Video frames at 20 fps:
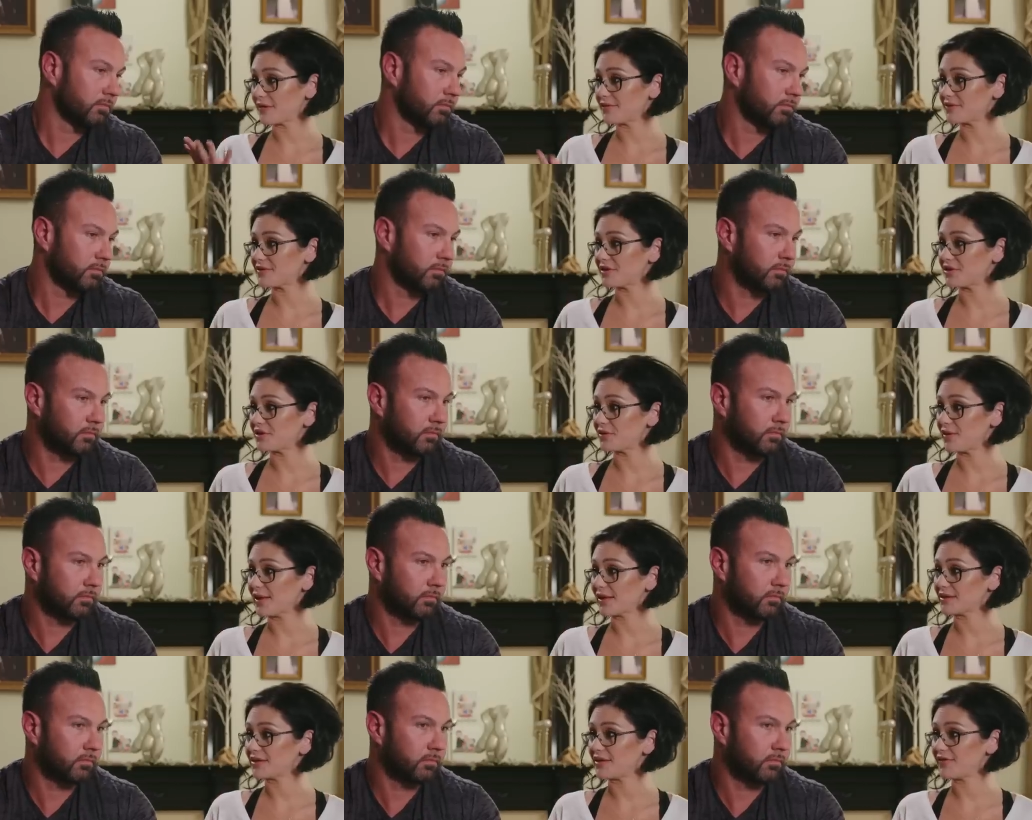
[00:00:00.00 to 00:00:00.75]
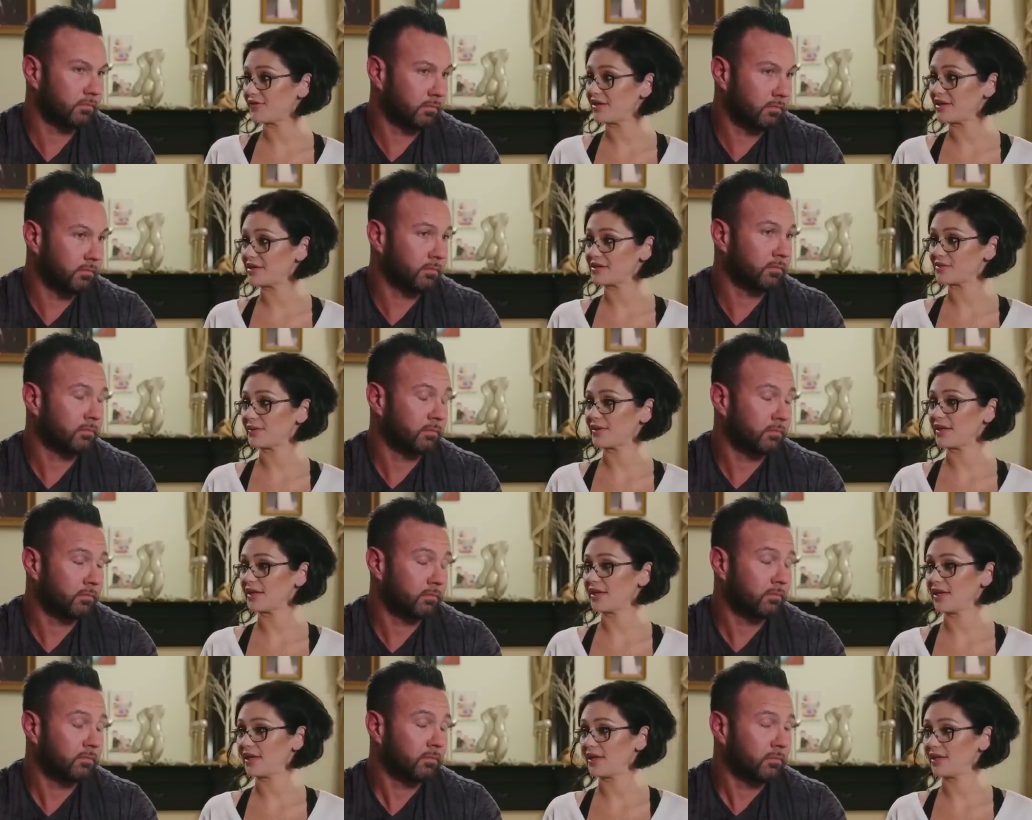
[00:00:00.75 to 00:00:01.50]
Speaker 1: loves to do activities with the
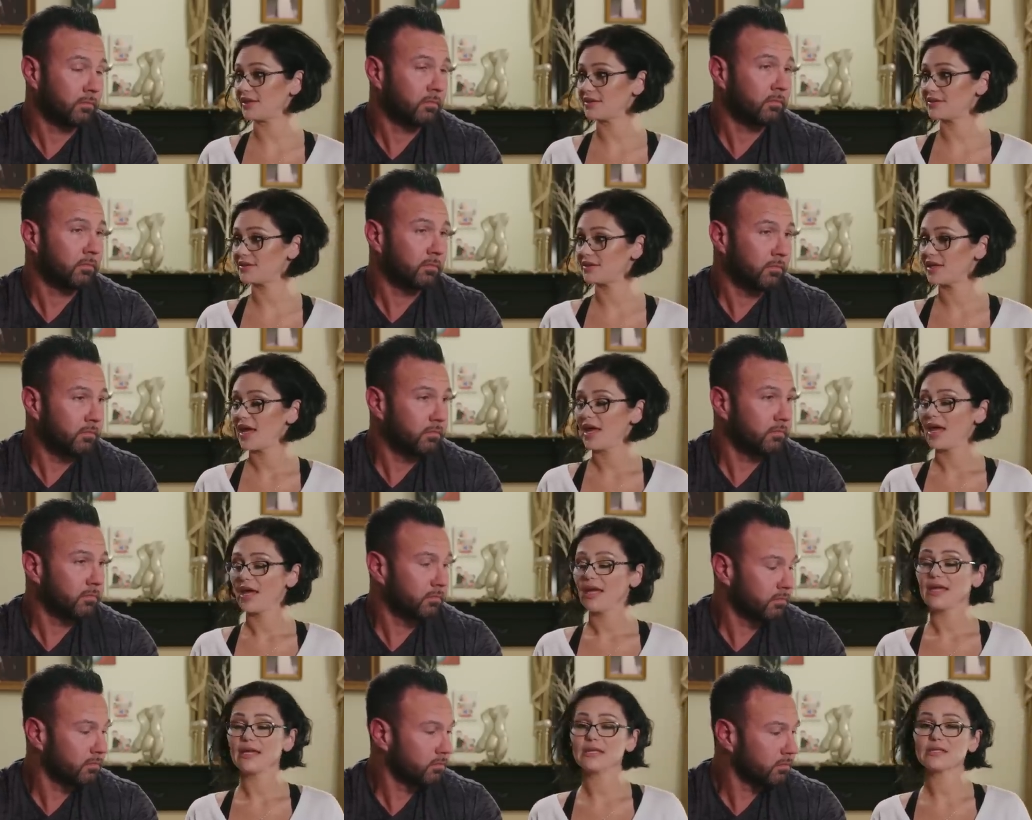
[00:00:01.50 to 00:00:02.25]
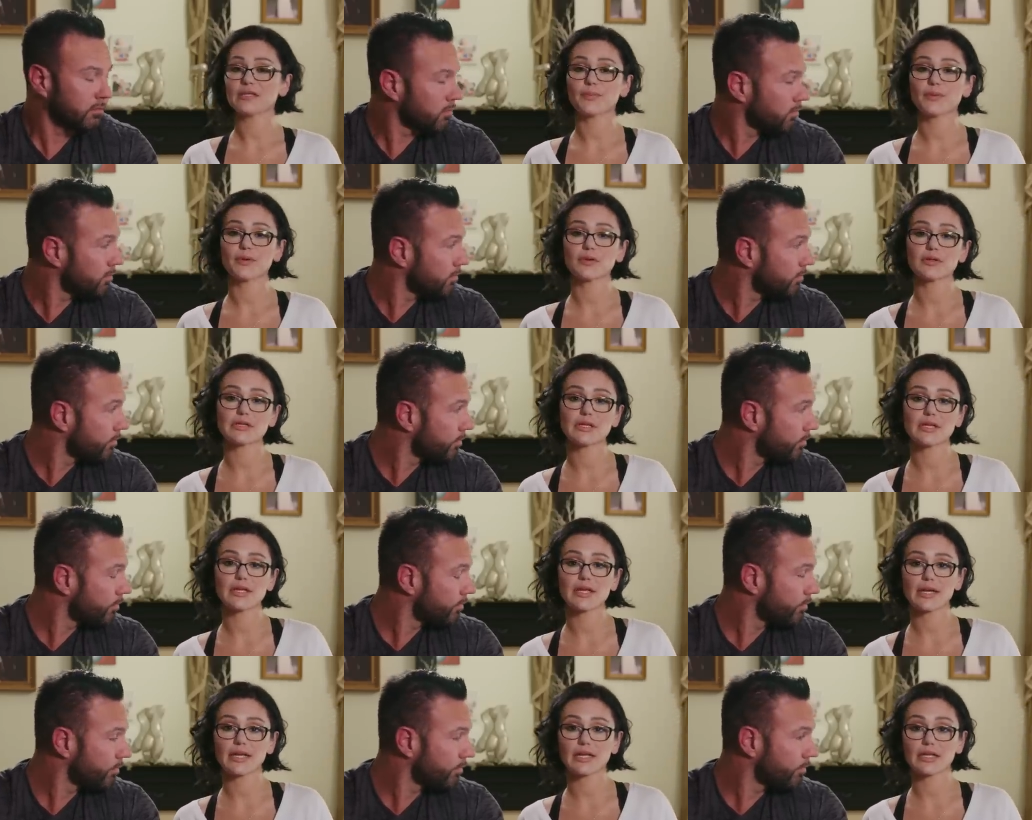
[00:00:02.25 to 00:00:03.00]
kids. He's a person
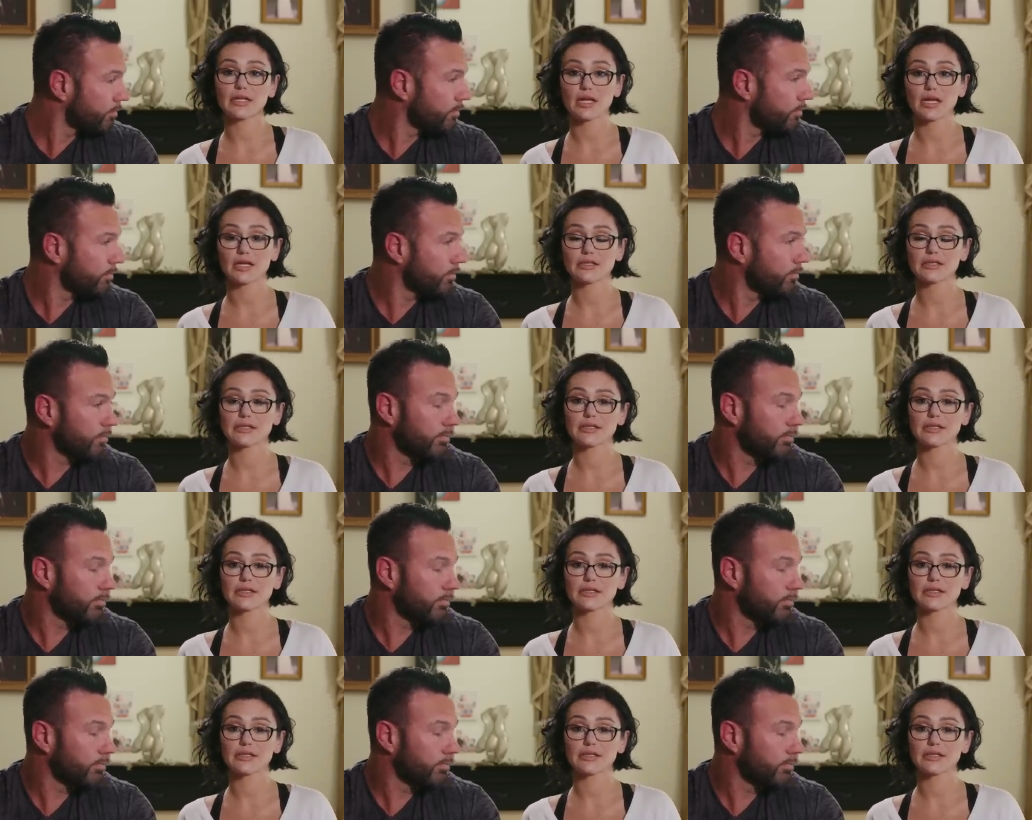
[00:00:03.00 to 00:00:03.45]
that cannot